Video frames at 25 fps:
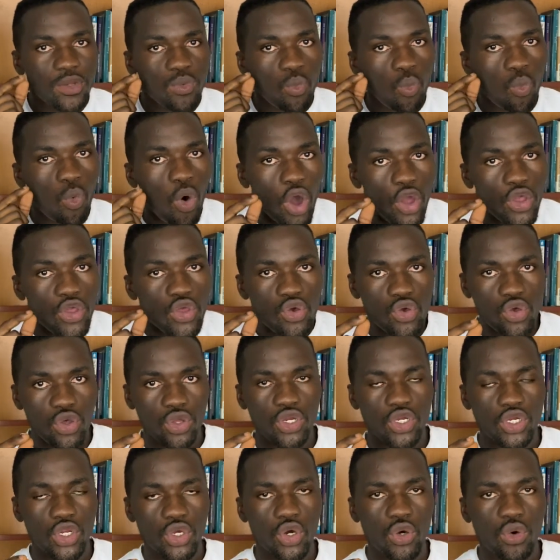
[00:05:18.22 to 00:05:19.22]
what you
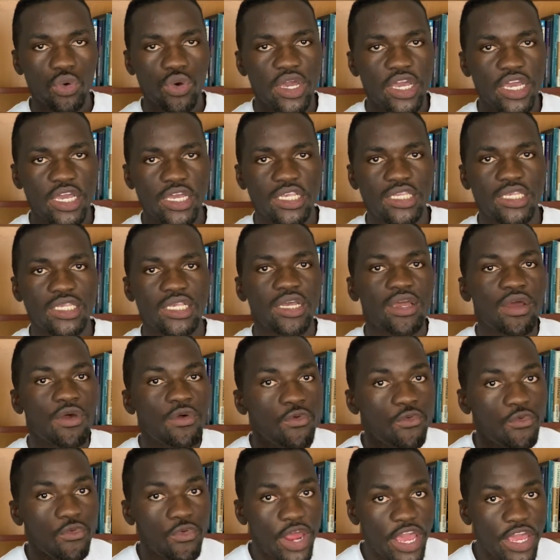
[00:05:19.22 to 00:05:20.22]
could do is
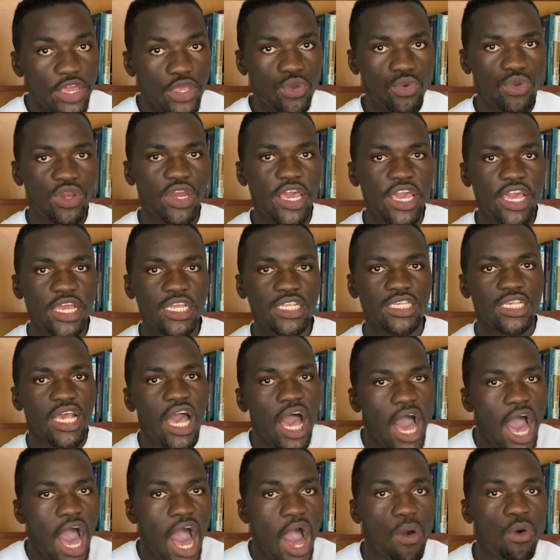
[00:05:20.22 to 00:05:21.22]
regulate
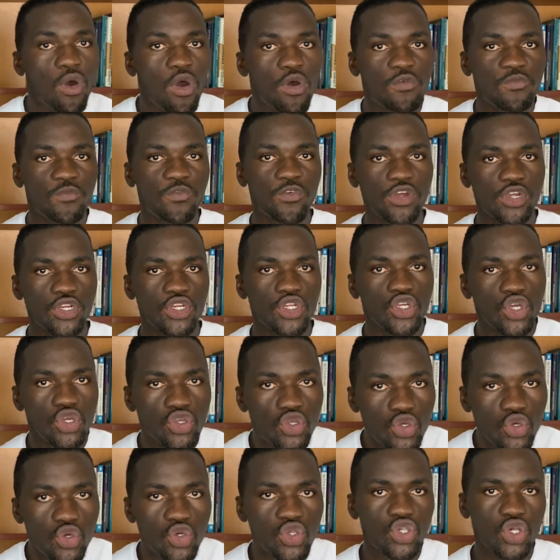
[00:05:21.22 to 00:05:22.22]
how often you
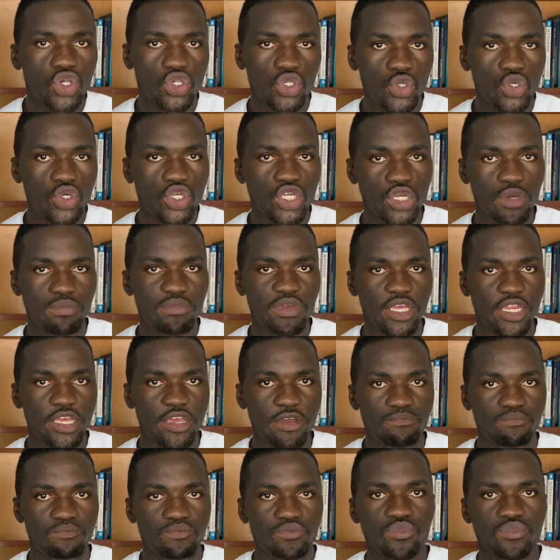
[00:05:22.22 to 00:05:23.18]
use your social media.